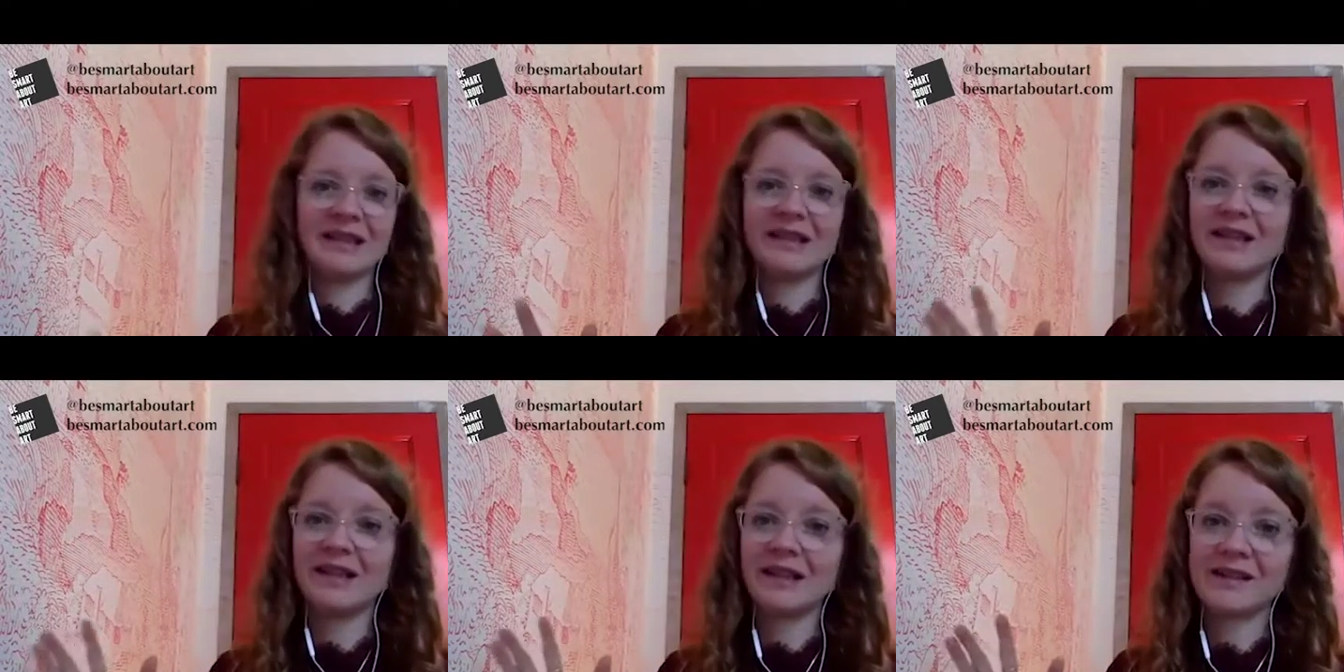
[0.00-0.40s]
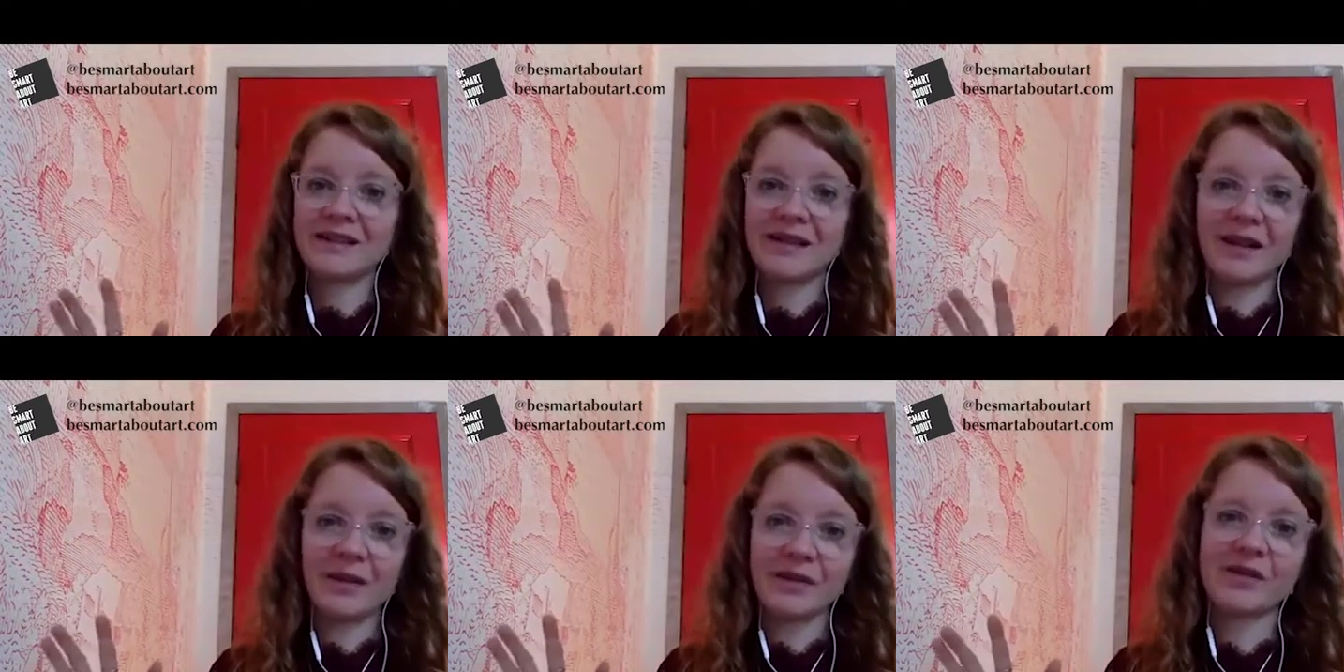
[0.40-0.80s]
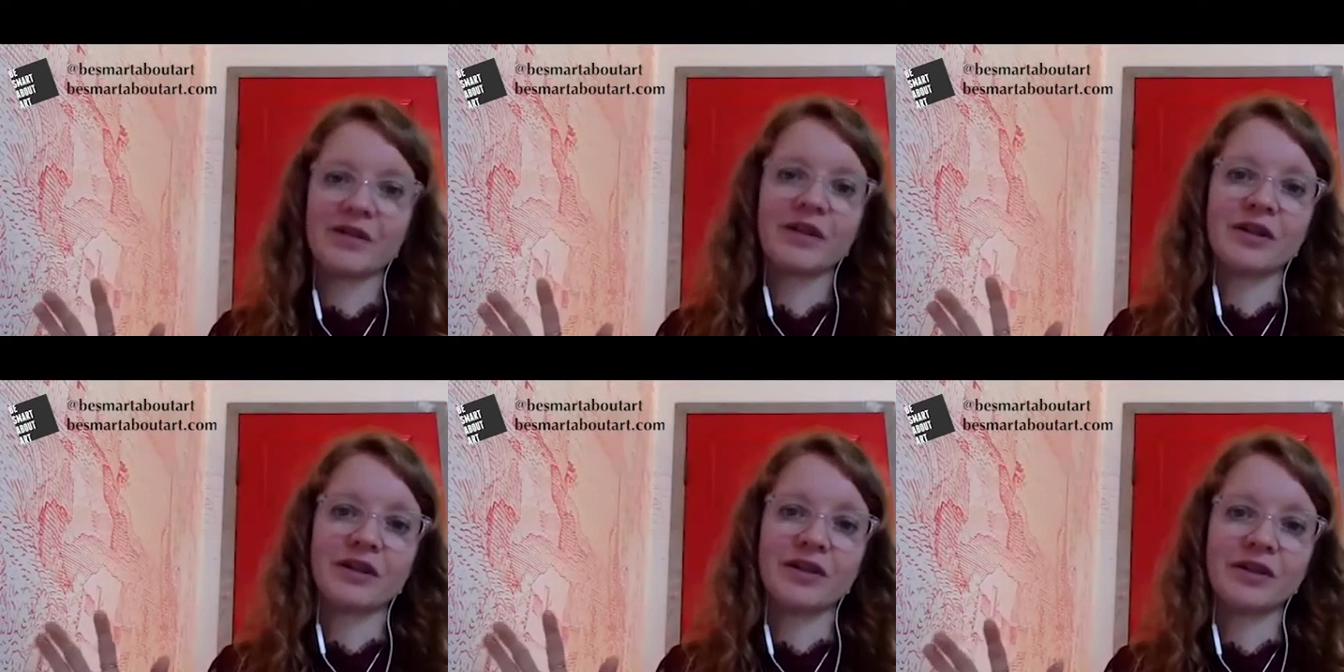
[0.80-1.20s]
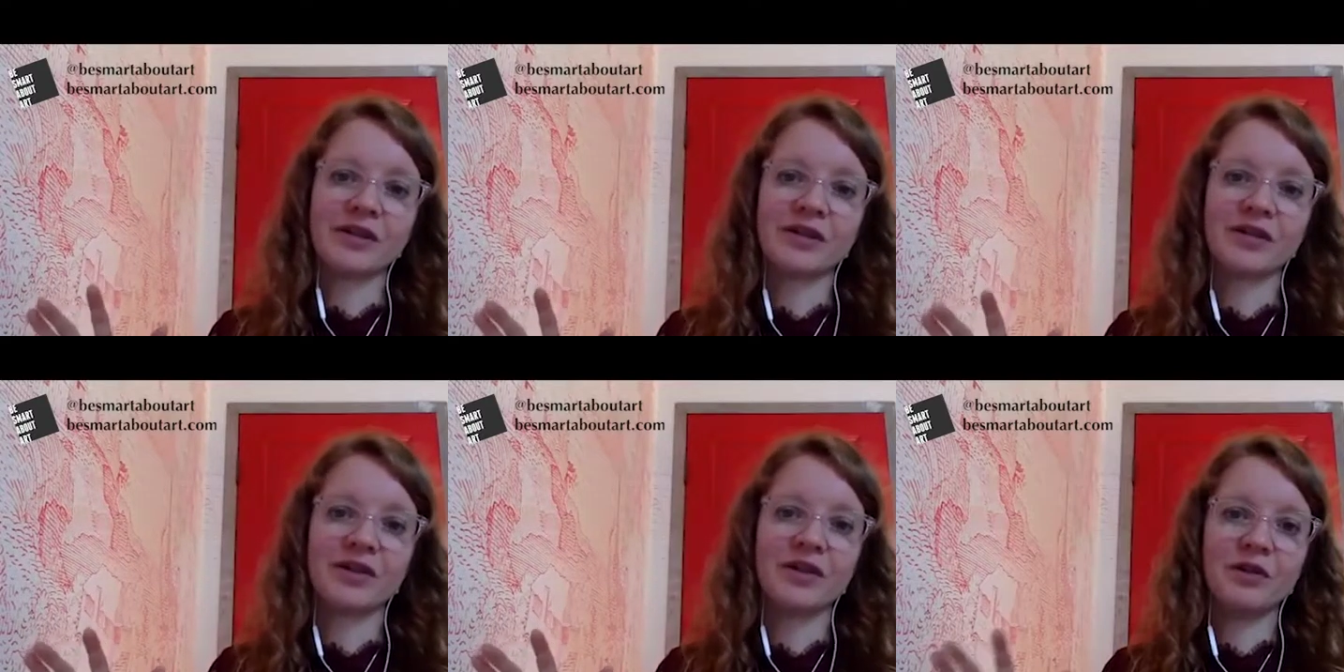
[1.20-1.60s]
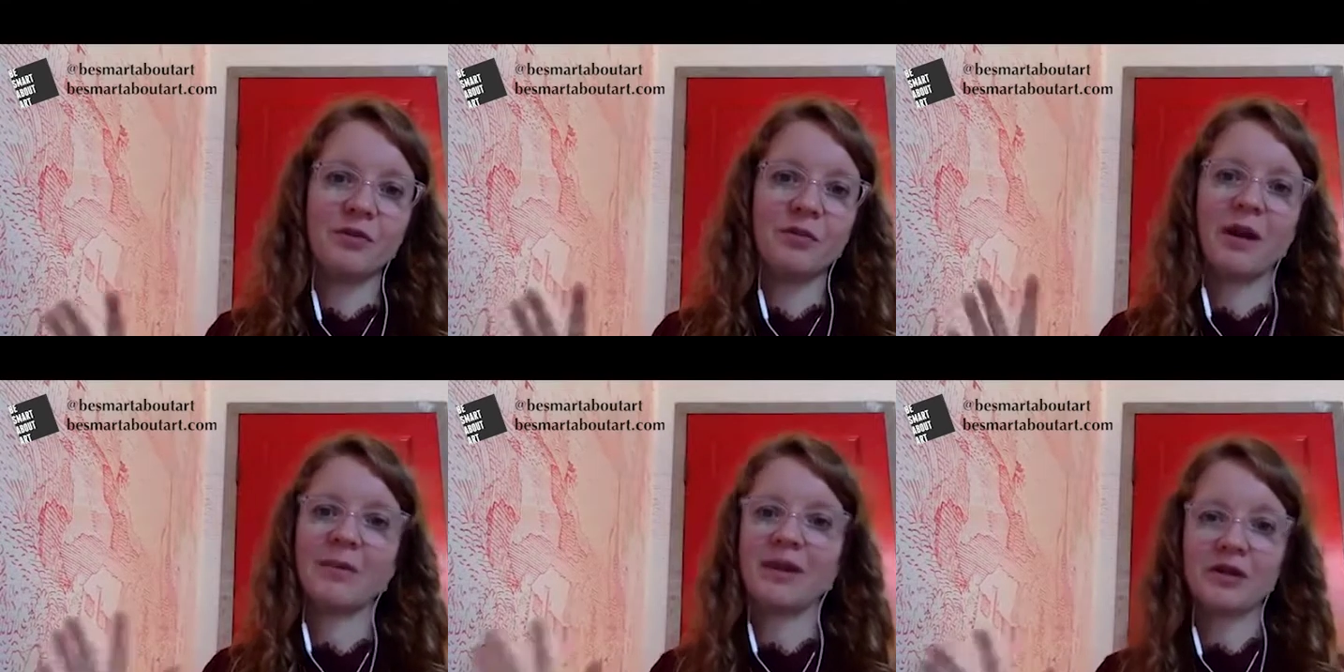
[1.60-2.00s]
let's say it was an artist who
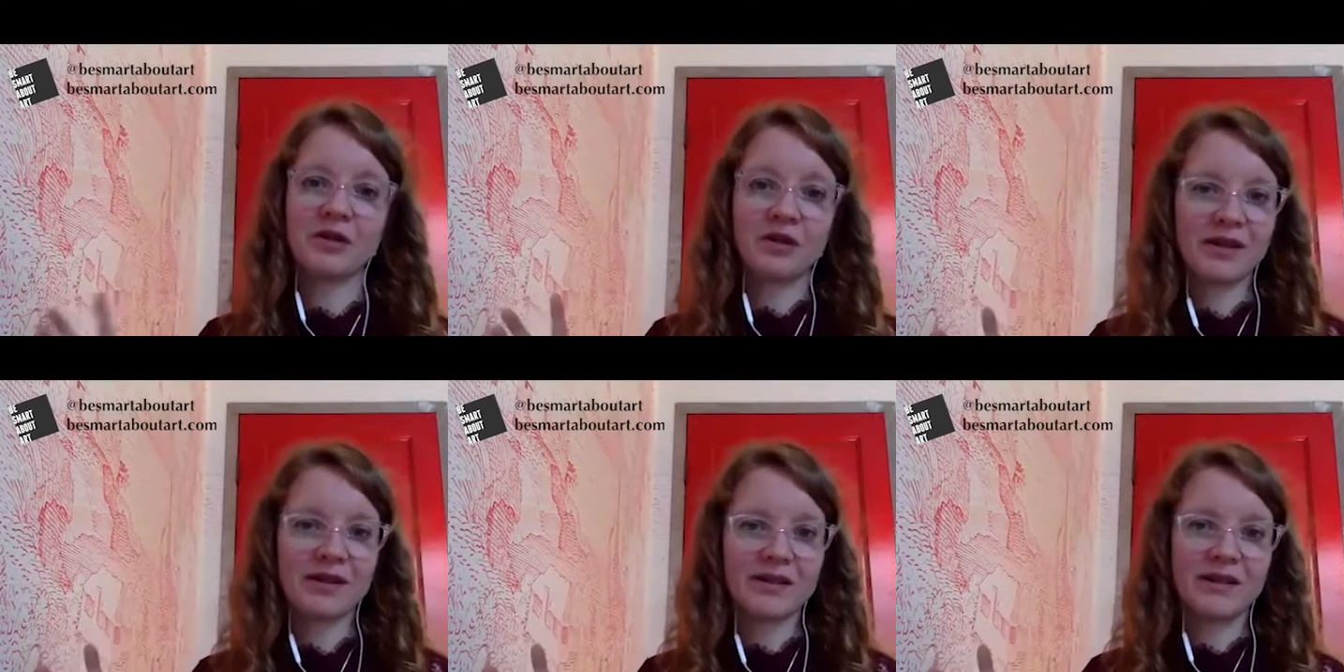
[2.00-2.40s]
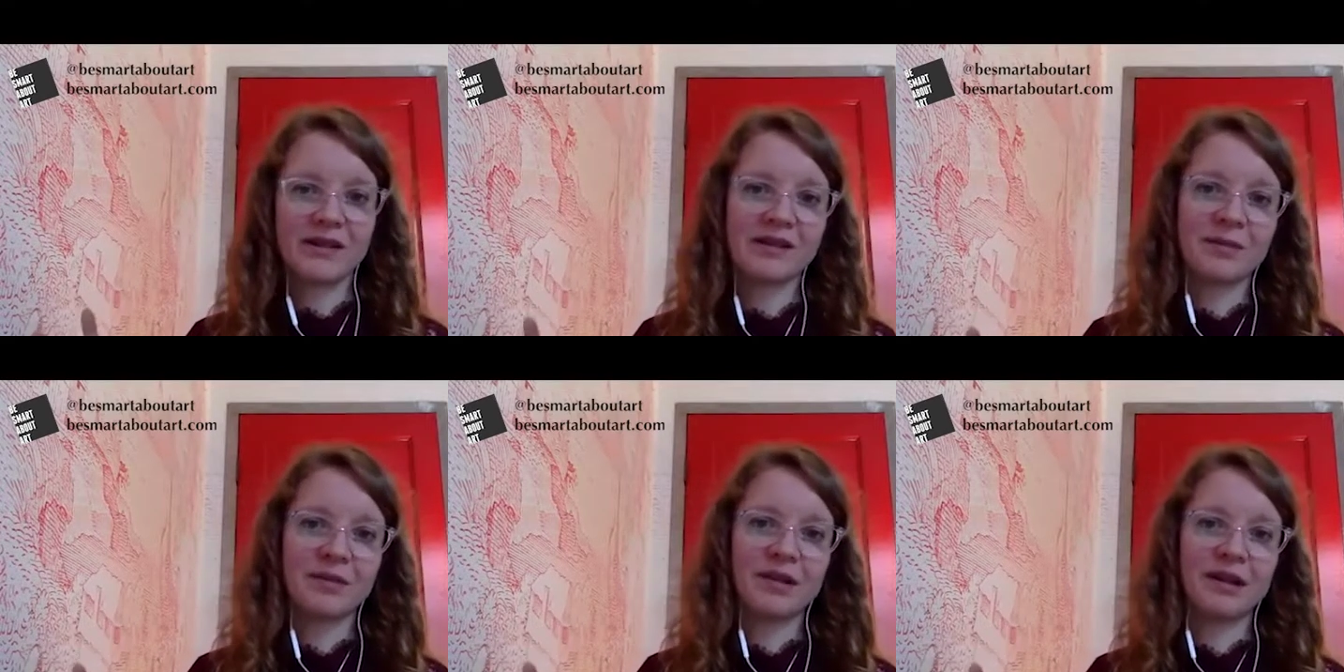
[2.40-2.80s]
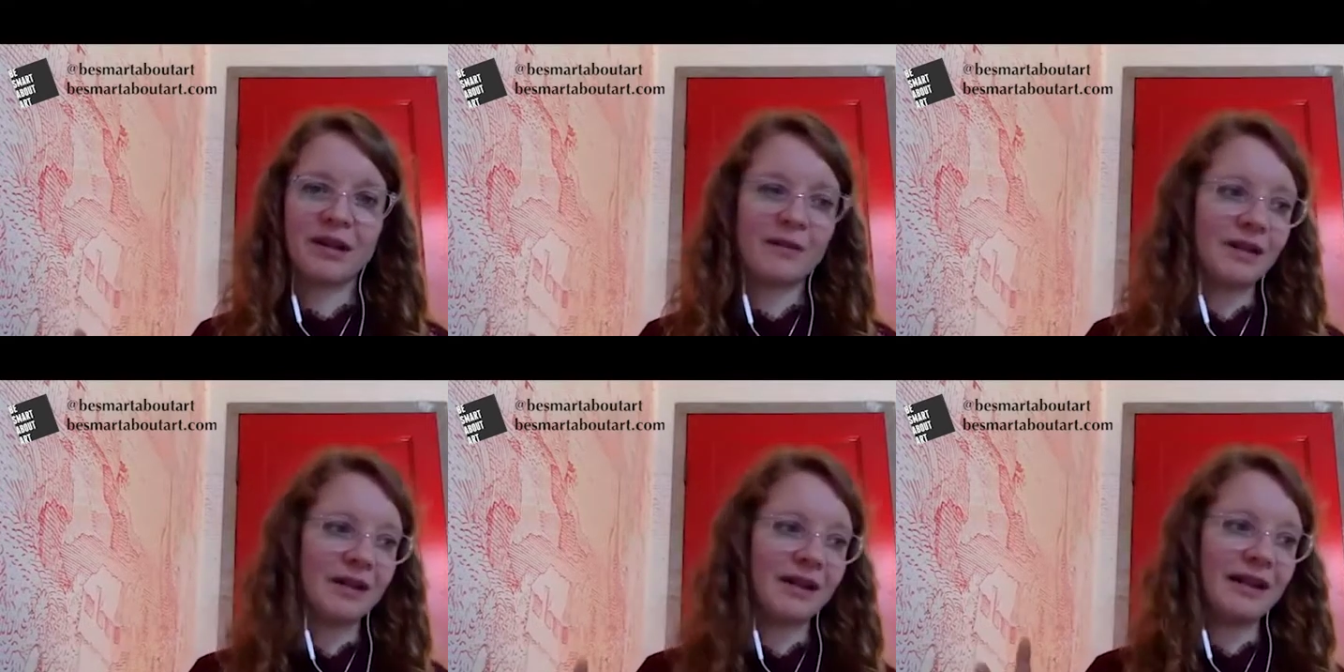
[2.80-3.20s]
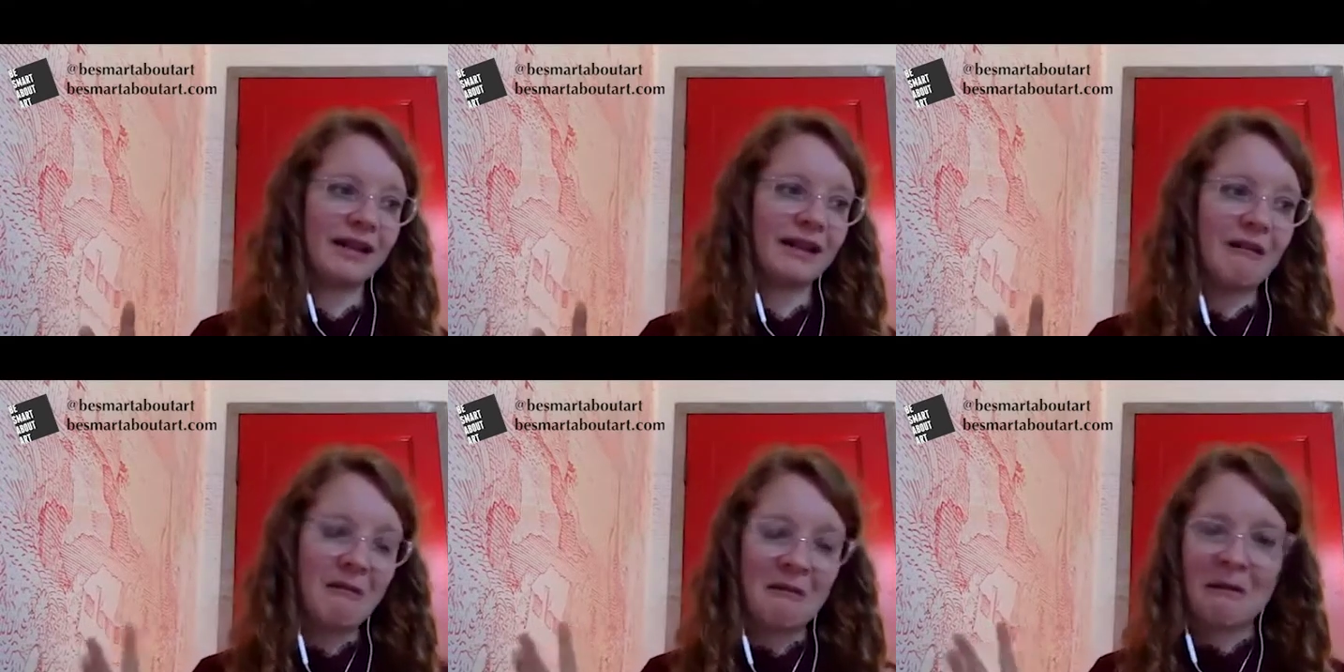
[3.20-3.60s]
might be interested in supplying my